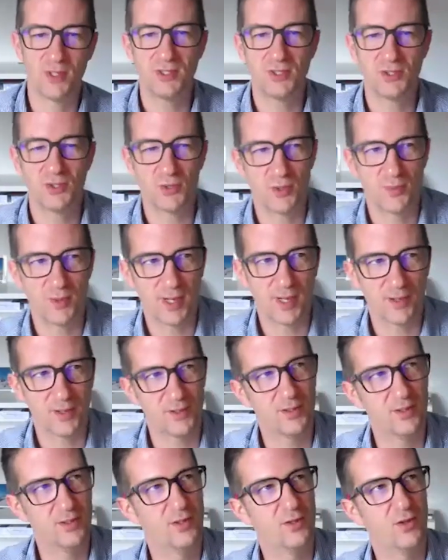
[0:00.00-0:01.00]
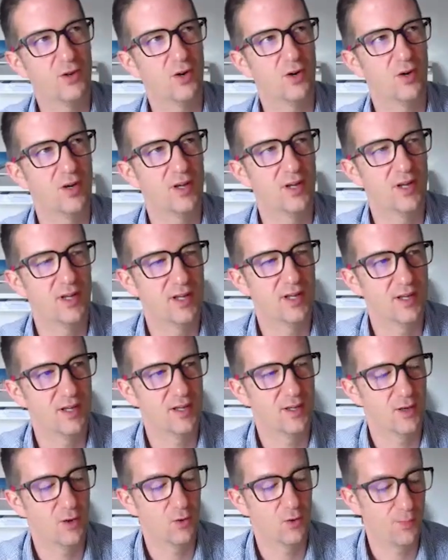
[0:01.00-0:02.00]
you talk about not
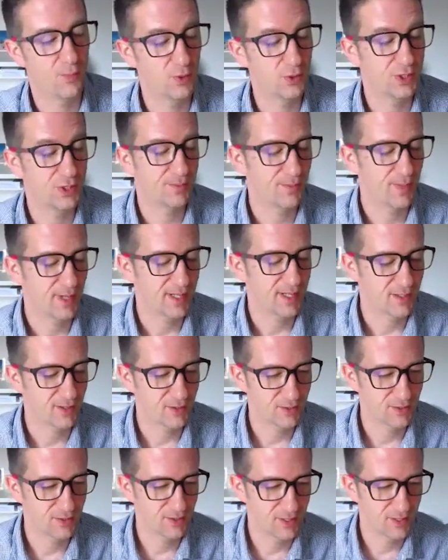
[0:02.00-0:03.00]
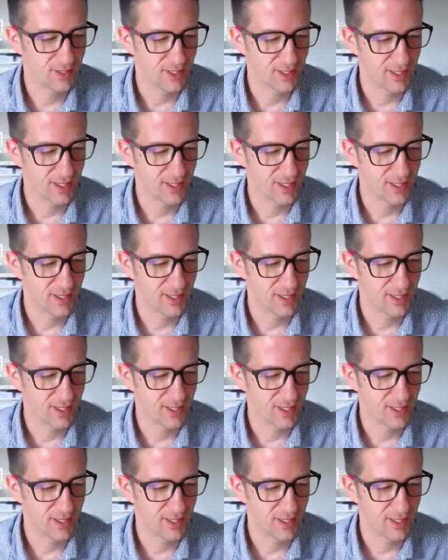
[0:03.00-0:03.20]
pushing back on